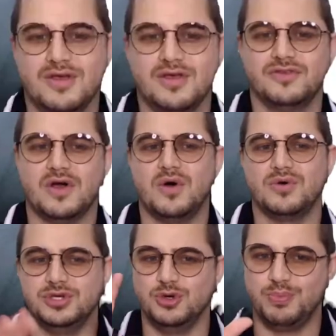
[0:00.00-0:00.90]
So
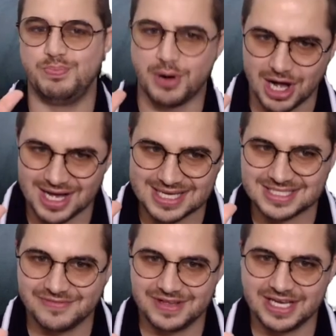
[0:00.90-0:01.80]
you pause
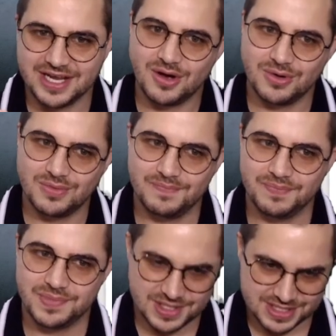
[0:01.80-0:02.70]
the video,
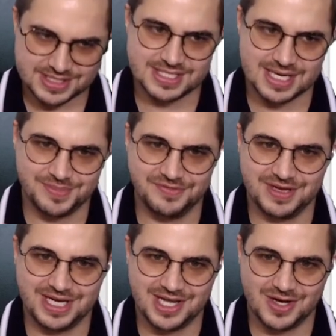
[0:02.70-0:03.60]
stop the
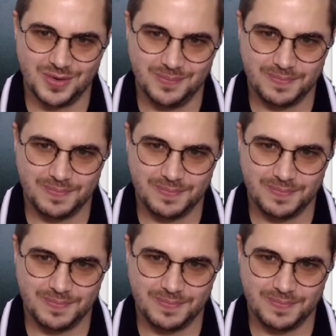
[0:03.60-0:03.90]
video